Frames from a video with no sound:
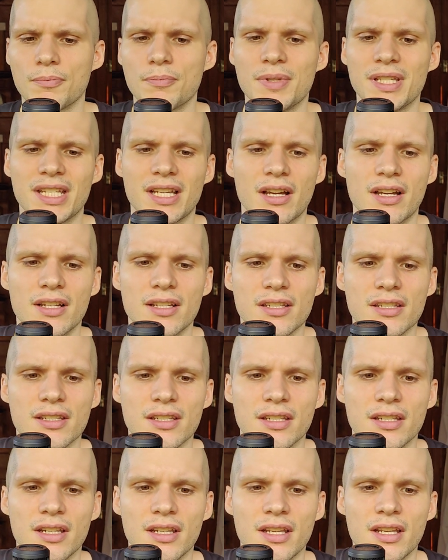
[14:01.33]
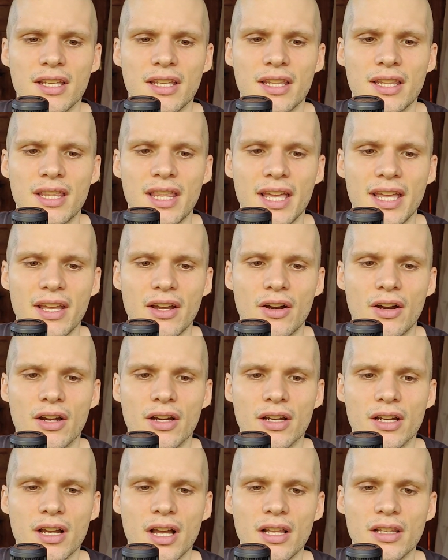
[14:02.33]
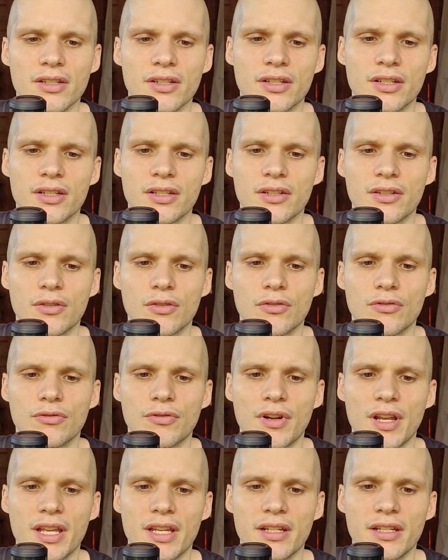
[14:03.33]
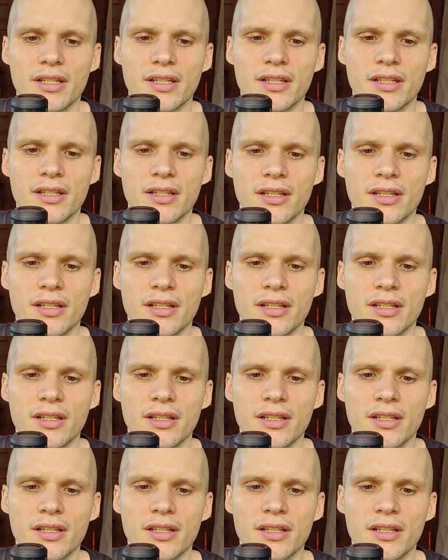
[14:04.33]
because they are colored: red,